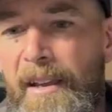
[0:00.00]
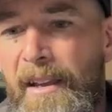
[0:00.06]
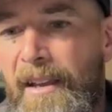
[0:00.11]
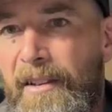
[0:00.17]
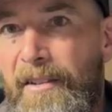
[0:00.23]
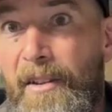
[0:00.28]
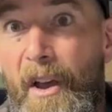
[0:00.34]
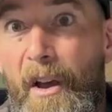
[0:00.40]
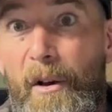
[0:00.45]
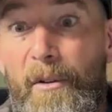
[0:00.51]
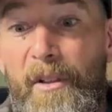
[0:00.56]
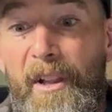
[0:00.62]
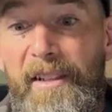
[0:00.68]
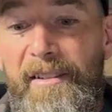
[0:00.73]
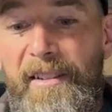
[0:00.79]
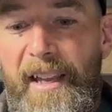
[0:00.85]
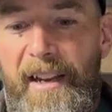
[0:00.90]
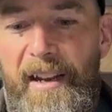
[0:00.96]
So
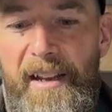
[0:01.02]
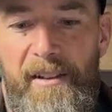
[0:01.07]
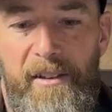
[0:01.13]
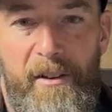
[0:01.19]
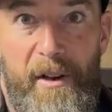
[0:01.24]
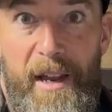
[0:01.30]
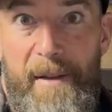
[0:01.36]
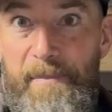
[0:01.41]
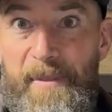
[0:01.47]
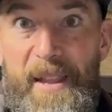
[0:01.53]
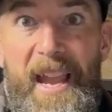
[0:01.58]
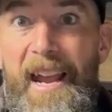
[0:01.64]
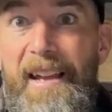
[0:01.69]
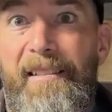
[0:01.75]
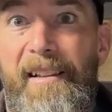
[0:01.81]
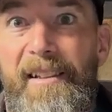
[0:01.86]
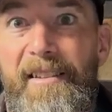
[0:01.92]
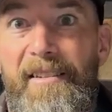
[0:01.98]
let's get into it,
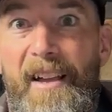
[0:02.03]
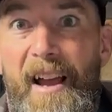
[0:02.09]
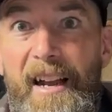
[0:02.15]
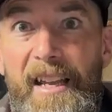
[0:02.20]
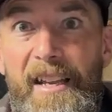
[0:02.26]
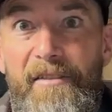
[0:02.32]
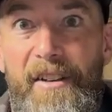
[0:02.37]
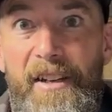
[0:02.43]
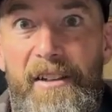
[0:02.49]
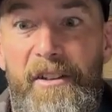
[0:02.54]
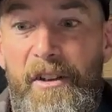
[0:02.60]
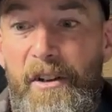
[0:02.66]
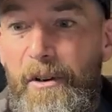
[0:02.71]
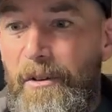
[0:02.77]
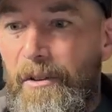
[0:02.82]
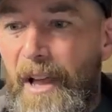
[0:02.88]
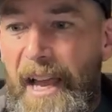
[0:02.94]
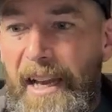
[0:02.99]
and let's not even
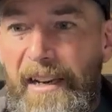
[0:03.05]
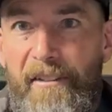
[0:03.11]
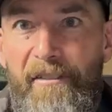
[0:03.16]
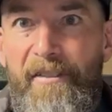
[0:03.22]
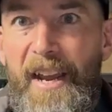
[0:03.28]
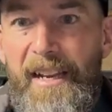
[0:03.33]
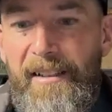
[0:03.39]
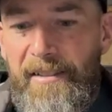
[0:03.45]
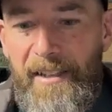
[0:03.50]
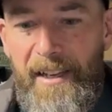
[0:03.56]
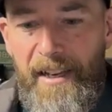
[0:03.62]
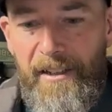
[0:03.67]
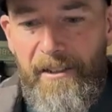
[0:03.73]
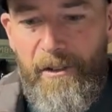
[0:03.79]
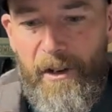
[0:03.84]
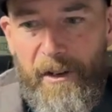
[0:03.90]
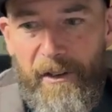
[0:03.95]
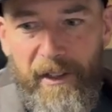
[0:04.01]
do like a fancy
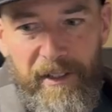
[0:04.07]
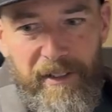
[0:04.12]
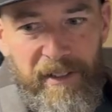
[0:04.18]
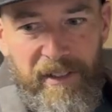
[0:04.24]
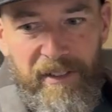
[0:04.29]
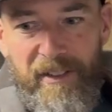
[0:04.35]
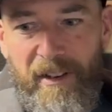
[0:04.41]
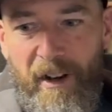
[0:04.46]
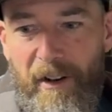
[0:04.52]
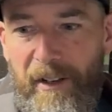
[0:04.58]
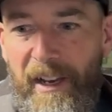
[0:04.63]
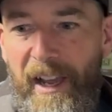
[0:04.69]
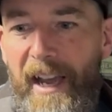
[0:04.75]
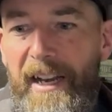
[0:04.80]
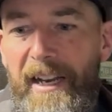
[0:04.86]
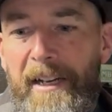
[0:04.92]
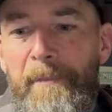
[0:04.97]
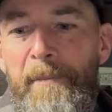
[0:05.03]
intro. Let's just start
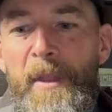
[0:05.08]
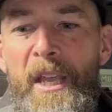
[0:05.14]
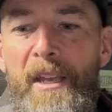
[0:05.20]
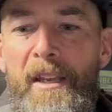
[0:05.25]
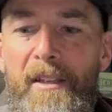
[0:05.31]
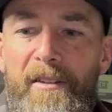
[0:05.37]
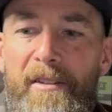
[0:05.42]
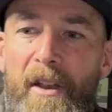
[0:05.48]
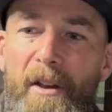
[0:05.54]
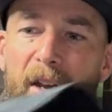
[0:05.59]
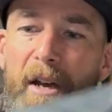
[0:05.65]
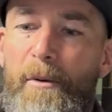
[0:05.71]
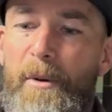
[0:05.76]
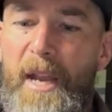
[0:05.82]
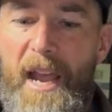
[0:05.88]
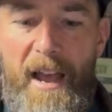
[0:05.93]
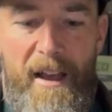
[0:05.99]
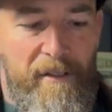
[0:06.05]
cutting. So here
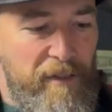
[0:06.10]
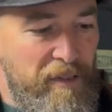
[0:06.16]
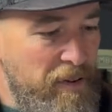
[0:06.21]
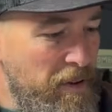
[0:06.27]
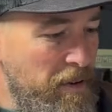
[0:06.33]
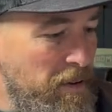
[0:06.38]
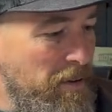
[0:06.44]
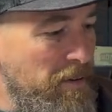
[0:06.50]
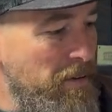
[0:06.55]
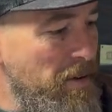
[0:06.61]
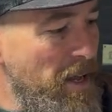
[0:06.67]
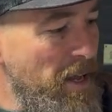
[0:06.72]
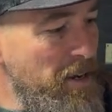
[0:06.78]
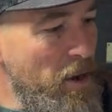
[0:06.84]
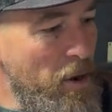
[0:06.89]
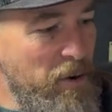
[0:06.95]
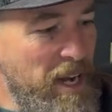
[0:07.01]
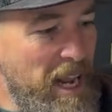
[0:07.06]
we have a
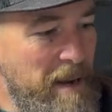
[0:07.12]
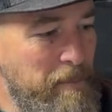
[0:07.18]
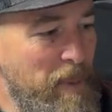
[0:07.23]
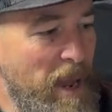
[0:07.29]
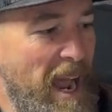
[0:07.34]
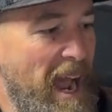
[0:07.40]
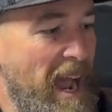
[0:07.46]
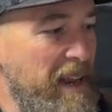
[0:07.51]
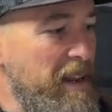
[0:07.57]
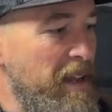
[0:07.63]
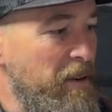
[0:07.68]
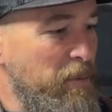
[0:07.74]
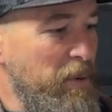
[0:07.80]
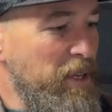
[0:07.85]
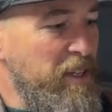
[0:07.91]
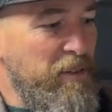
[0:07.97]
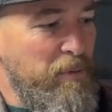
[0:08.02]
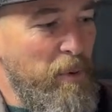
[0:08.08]
no-name pad.
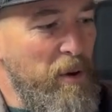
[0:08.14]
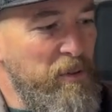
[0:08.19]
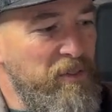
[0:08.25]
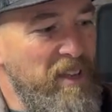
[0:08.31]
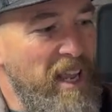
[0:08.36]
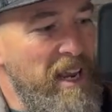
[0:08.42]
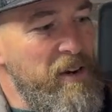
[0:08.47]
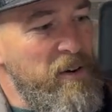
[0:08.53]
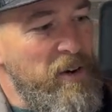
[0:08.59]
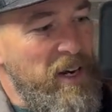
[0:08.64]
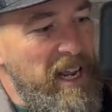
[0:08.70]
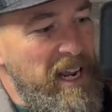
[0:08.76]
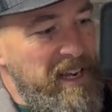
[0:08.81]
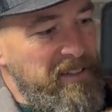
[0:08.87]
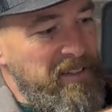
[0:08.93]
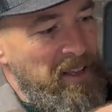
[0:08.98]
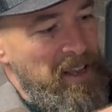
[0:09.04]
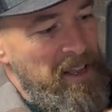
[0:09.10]
We just won't say who it is.